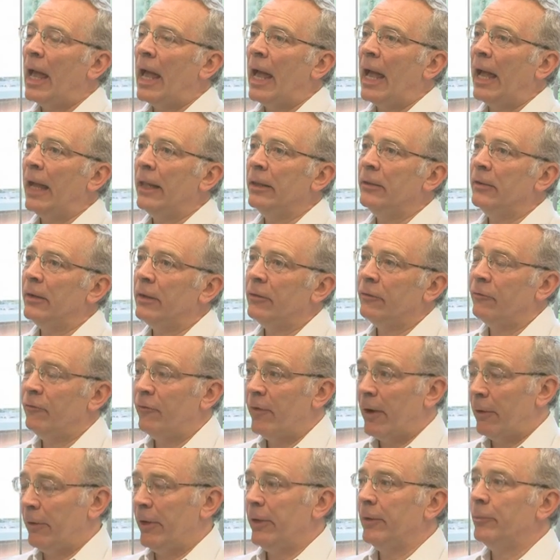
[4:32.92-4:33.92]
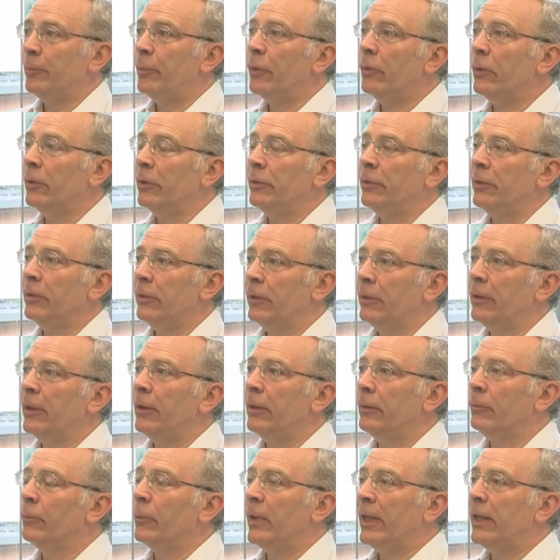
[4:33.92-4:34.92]
and it's very important
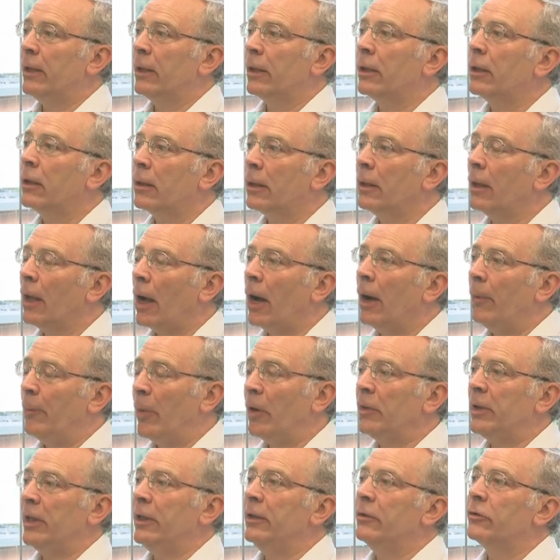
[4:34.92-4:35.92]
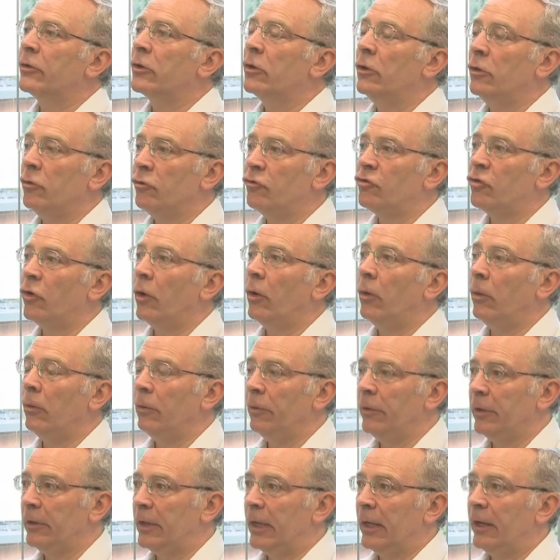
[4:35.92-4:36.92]
that our bodies
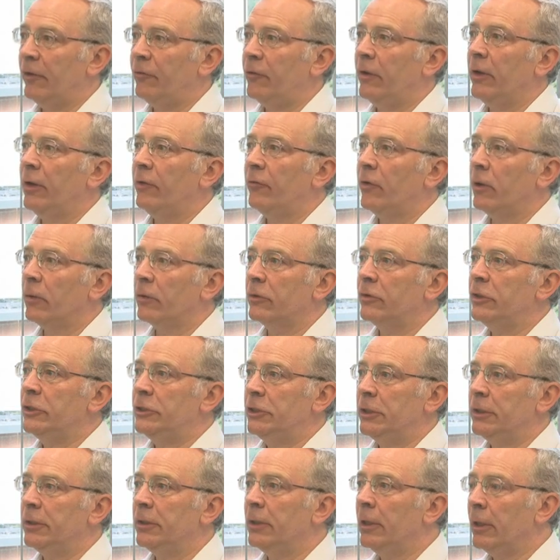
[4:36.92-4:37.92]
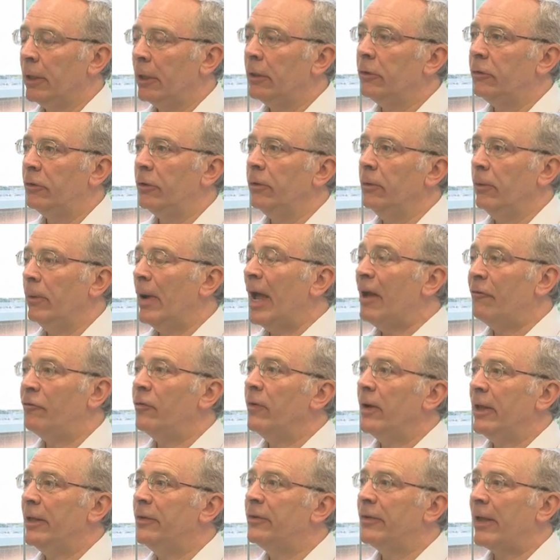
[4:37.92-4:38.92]
control the delivery of oxygen to
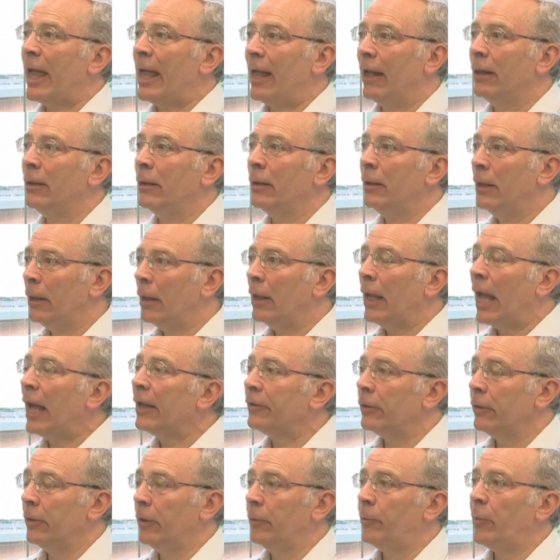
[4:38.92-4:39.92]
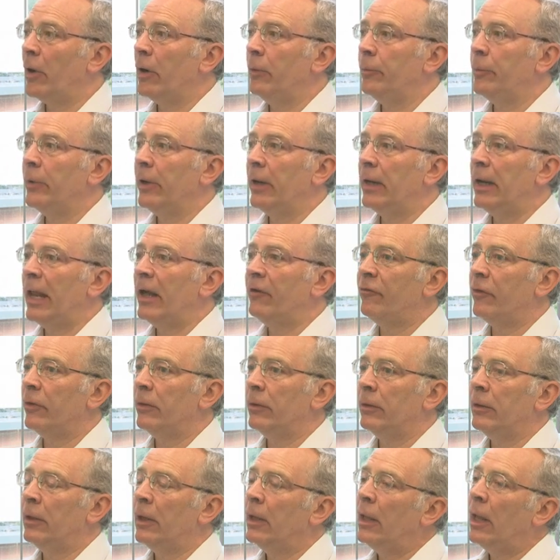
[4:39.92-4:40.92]
every cell at an appropriate
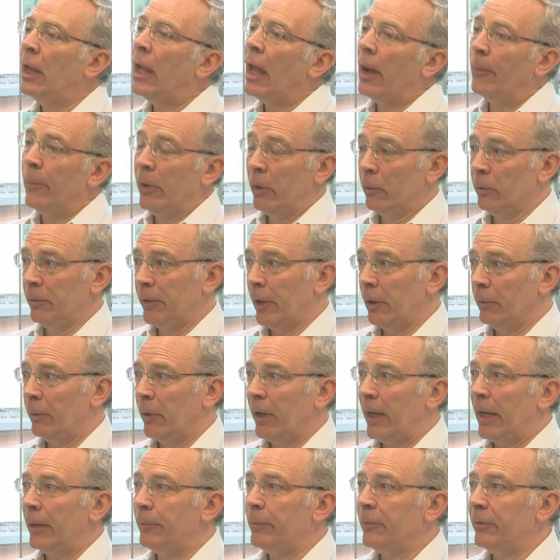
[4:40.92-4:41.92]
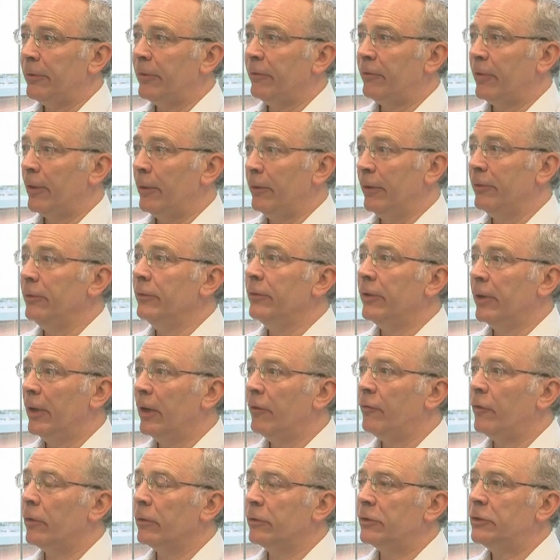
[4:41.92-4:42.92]
level. And we all know what happens if there isn't
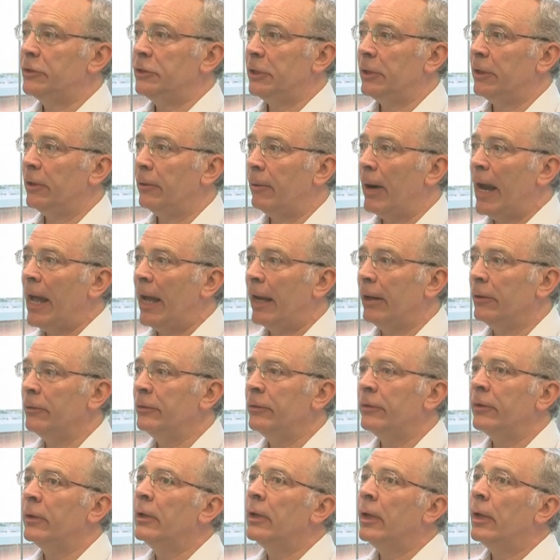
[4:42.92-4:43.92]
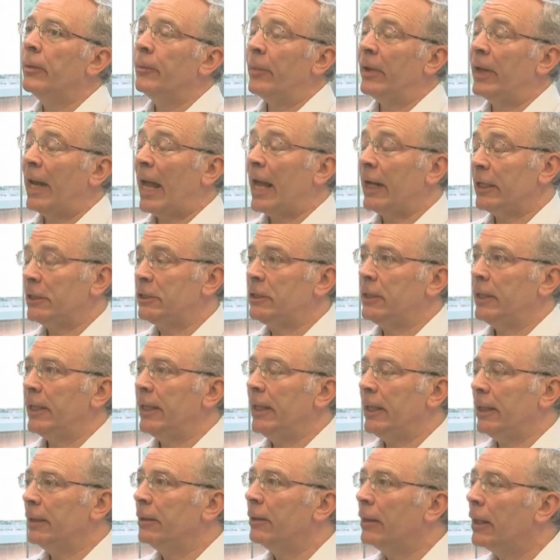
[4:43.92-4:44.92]
enough oxygen around, but
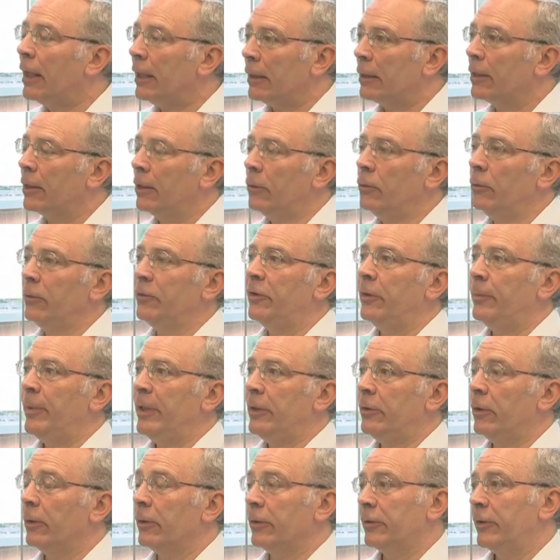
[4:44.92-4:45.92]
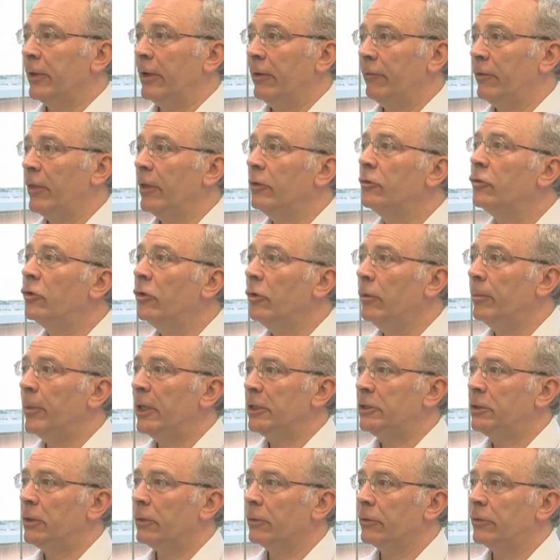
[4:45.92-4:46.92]
actually it can also be toxic if there's too
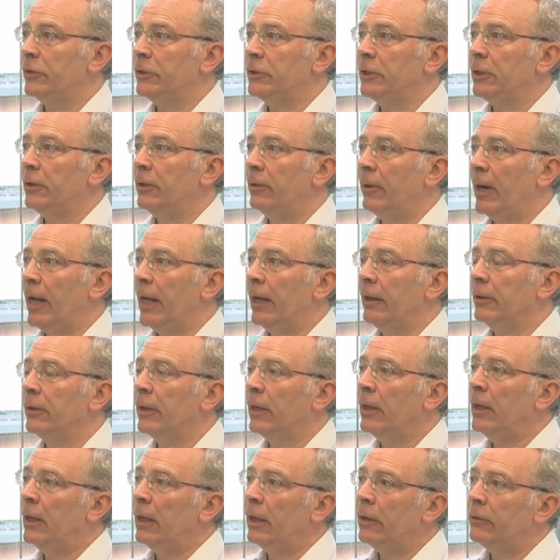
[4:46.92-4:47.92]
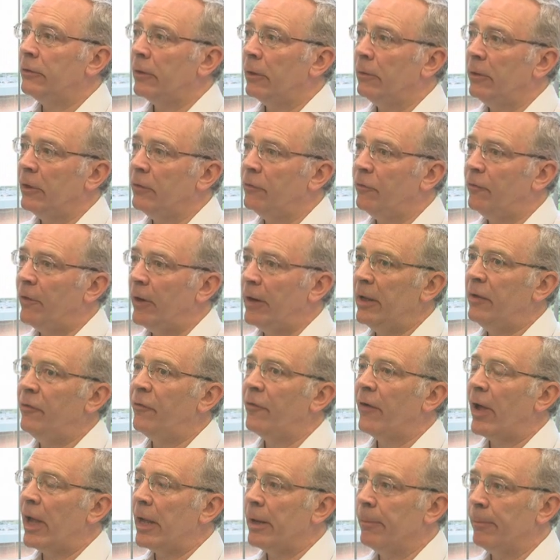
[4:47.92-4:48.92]
much oxygen around. So this very
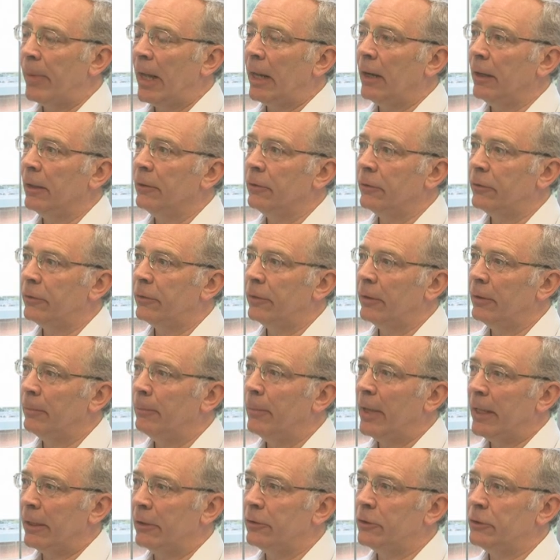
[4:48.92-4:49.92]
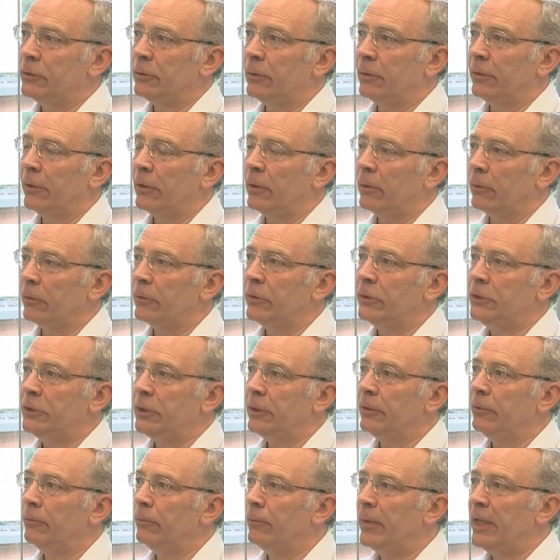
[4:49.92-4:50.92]
fine balance that makes sure that
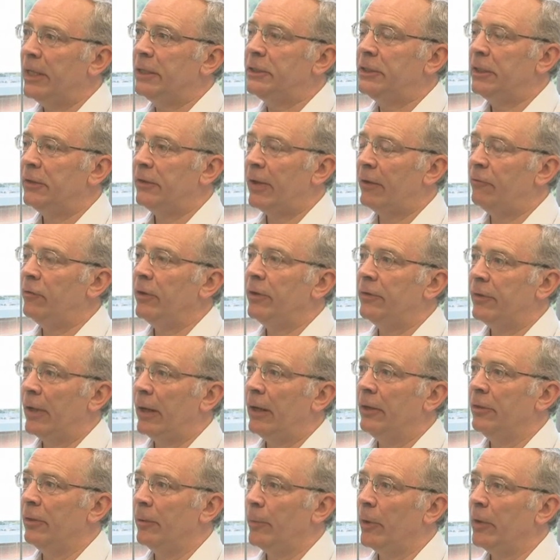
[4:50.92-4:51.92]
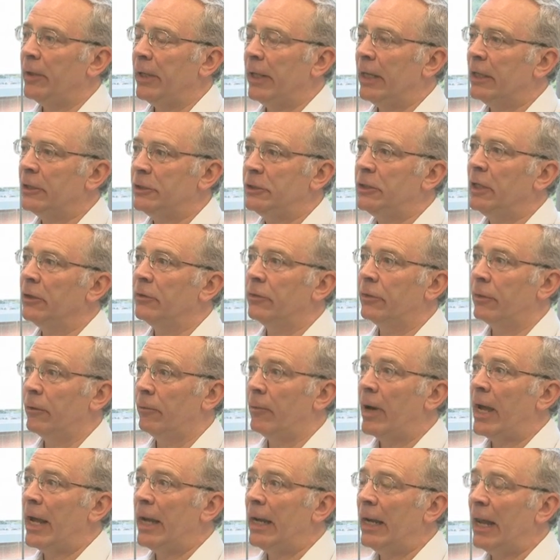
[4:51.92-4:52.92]
oxygen reaches every cell in the body at just the
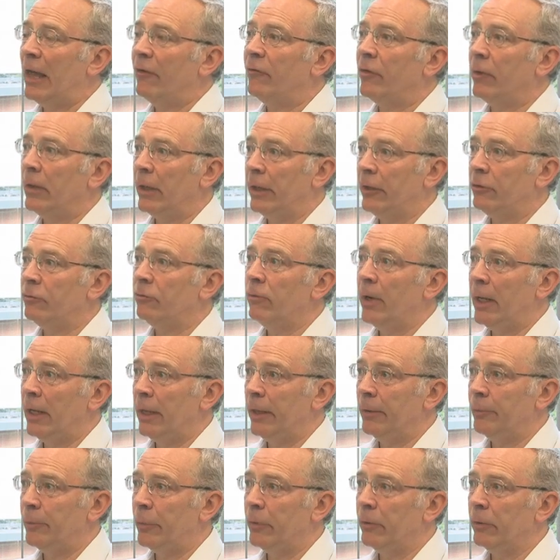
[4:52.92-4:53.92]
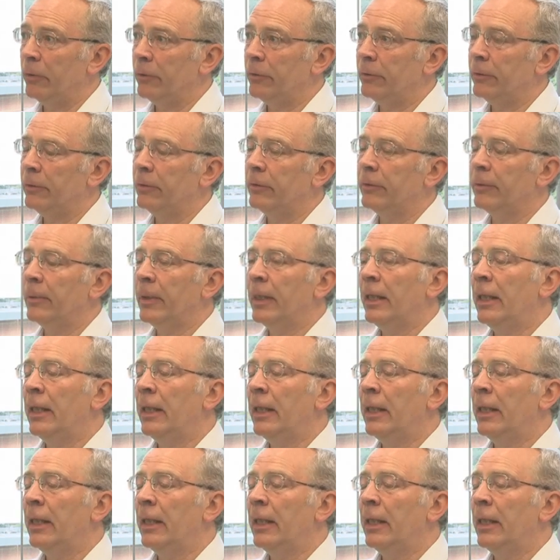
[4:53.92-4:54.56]
right level is really important.